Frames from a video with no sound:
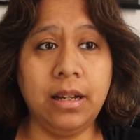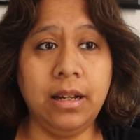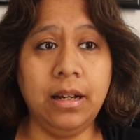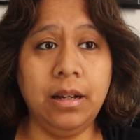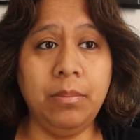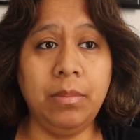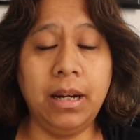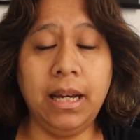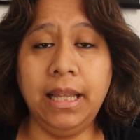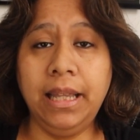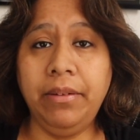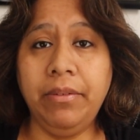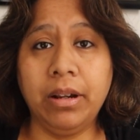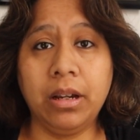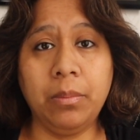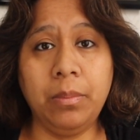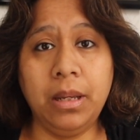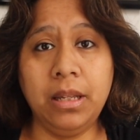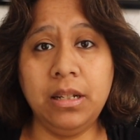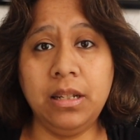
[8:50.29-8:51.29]
Highly
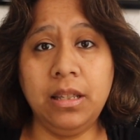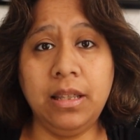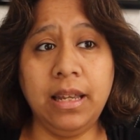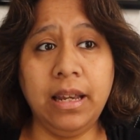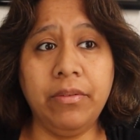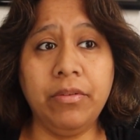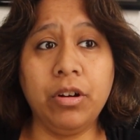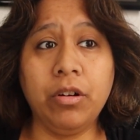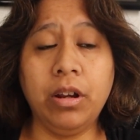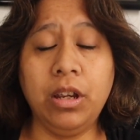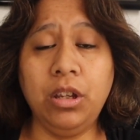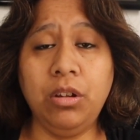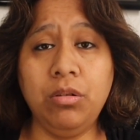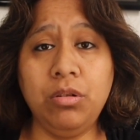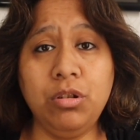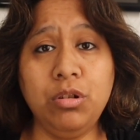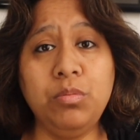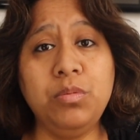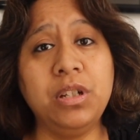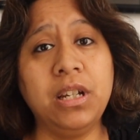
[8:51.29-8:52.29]
recommended. They have a great
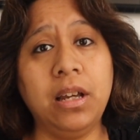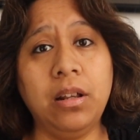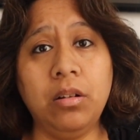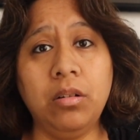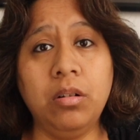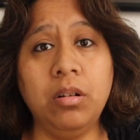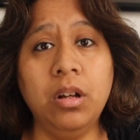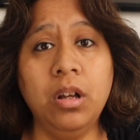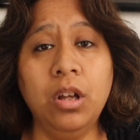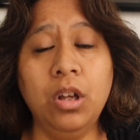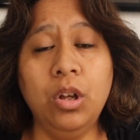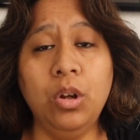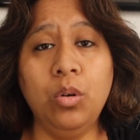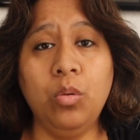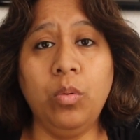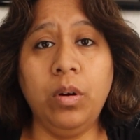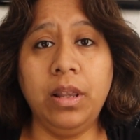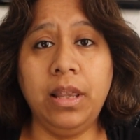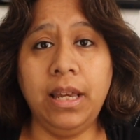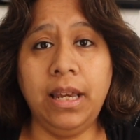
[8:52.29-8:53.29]
YouTube channel
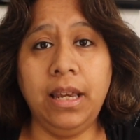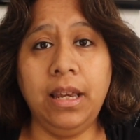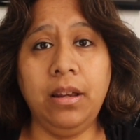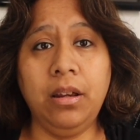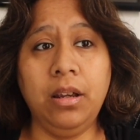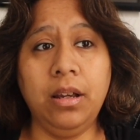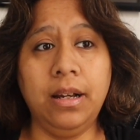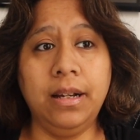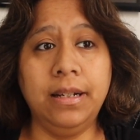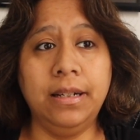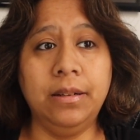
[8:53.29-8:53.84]
where they